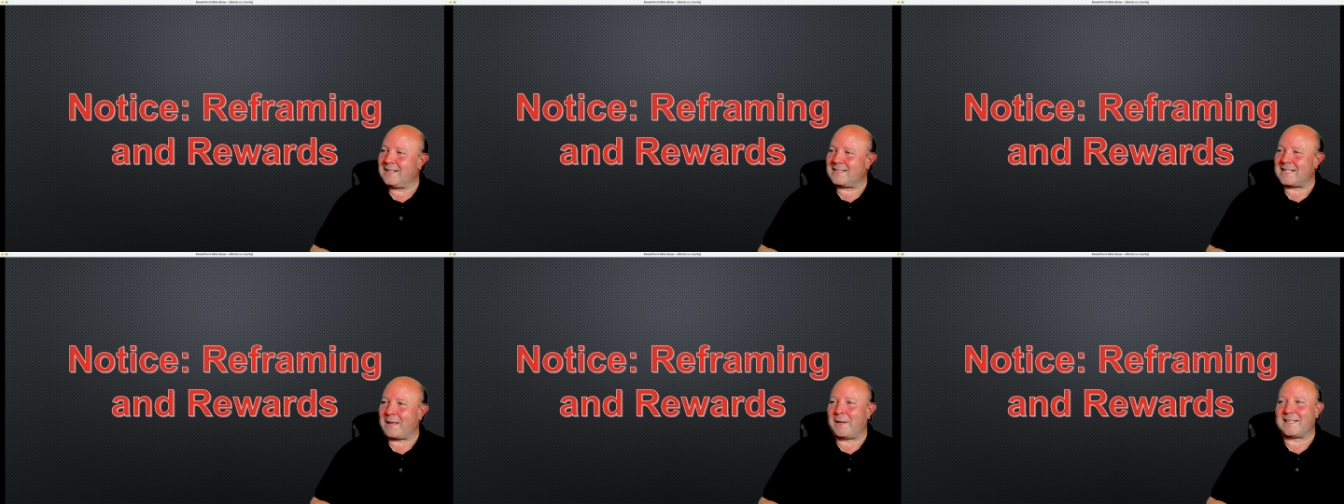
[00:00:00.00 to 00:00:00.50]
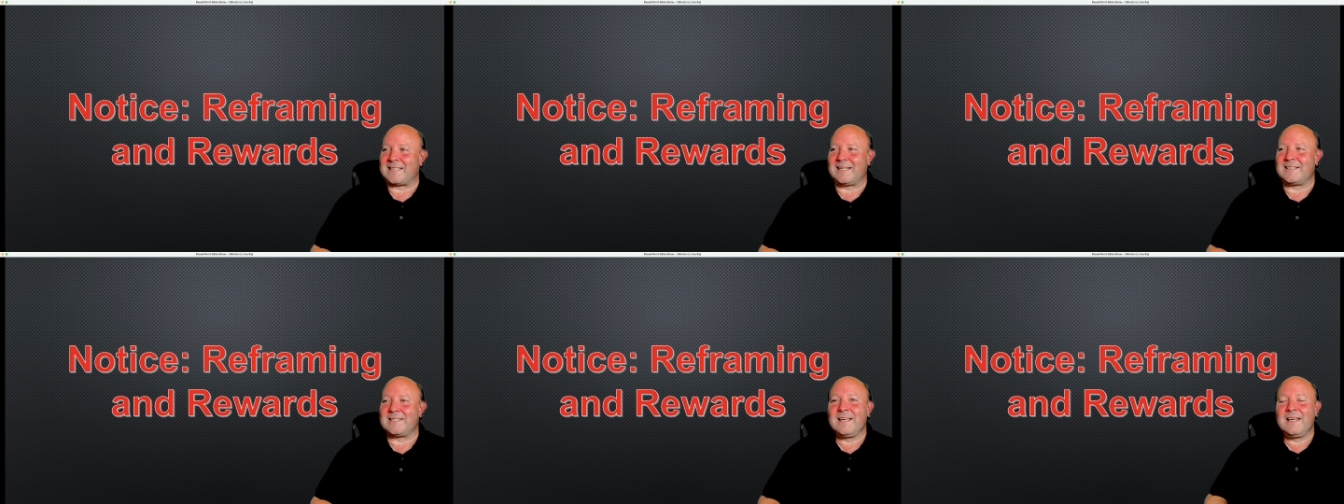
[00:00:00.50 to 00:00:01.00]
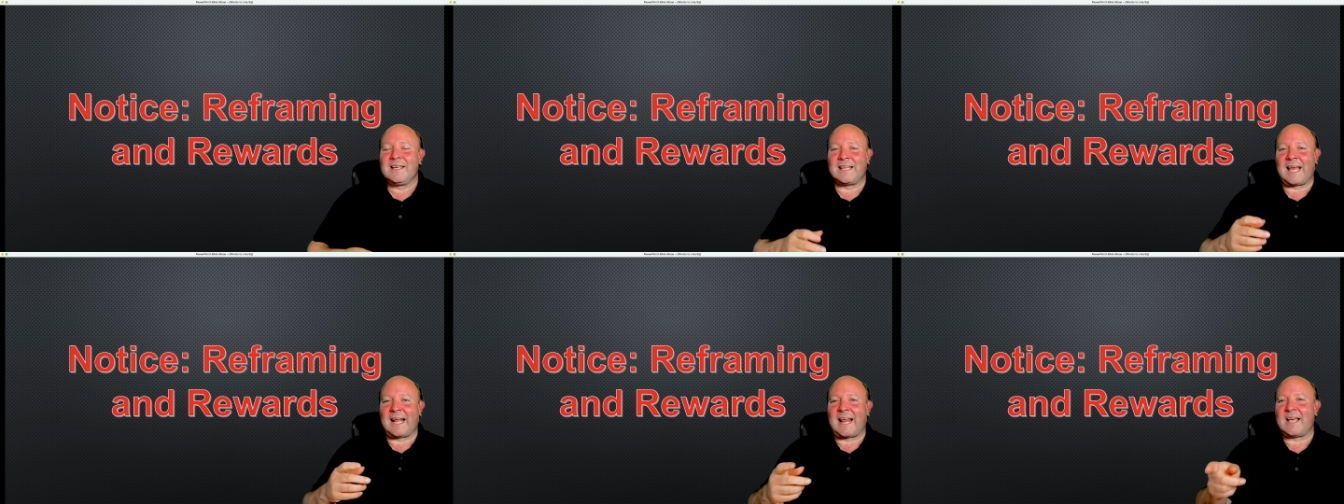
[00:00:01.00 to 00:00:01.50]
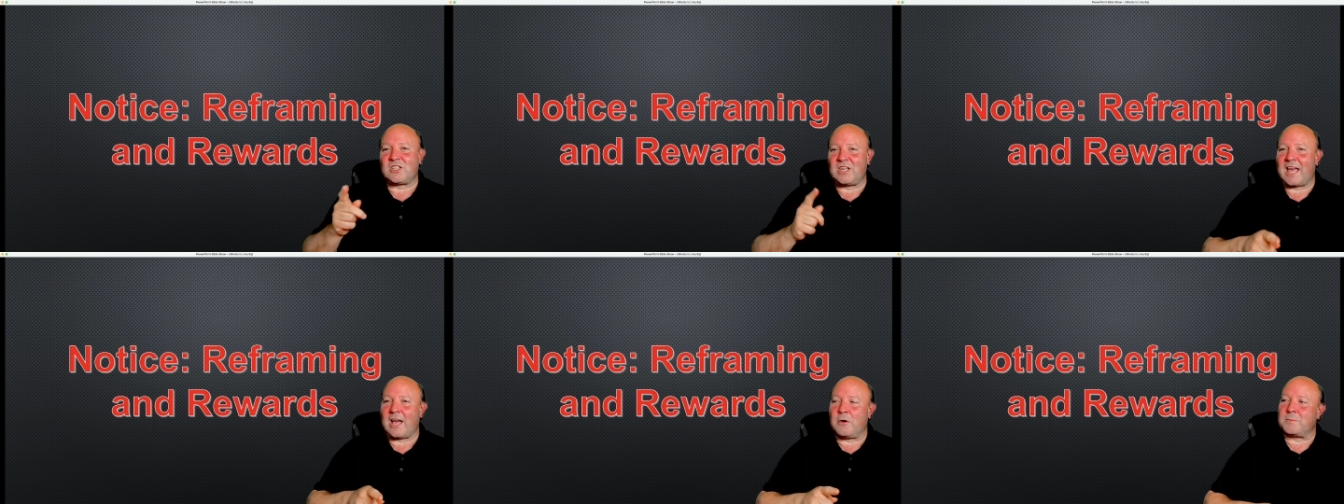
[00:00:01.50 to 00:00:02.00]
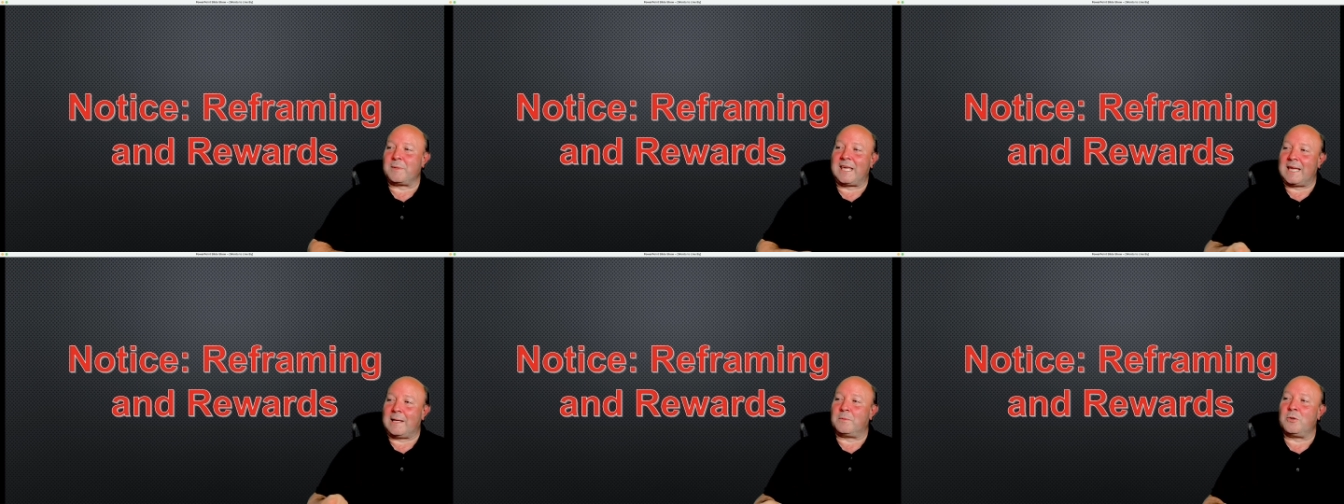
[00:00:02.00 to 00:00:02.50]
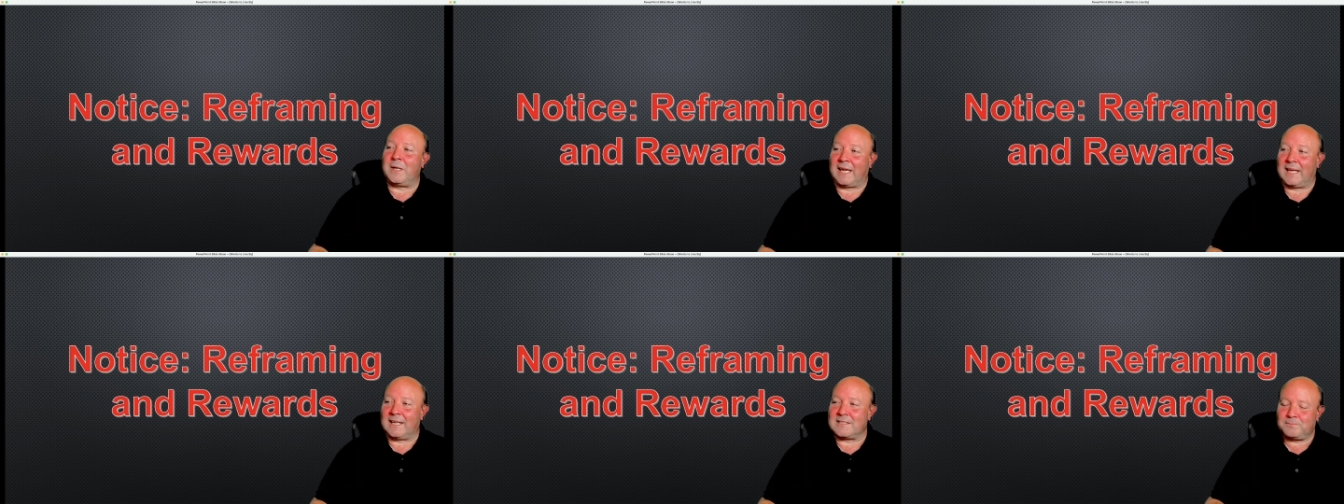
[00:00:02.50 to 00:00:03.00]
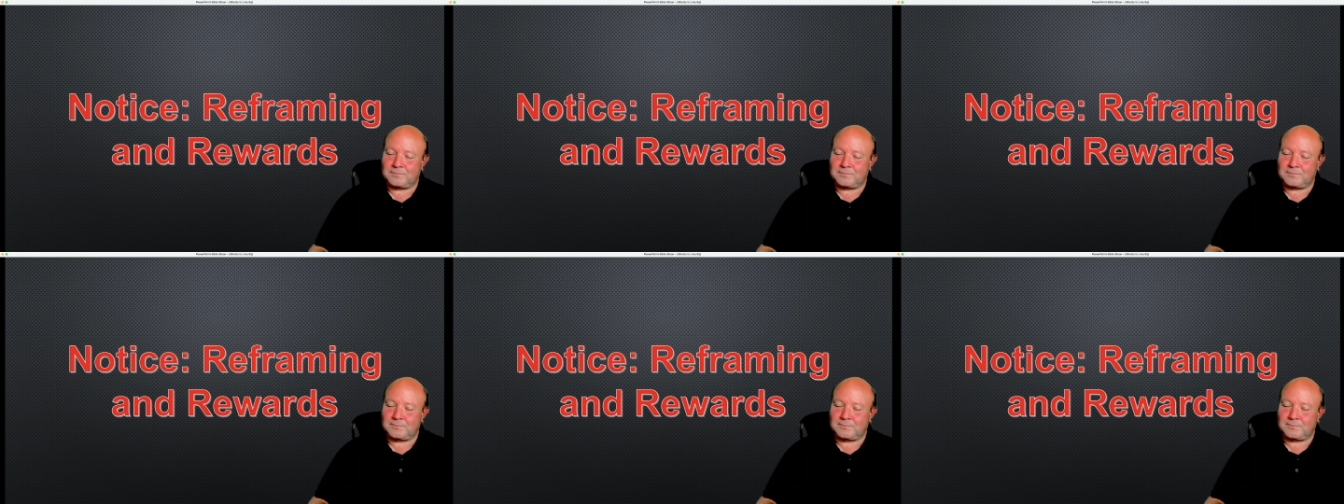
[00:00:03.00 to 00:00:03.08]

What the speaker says: Does that make sense? That actually helps me keep doing it.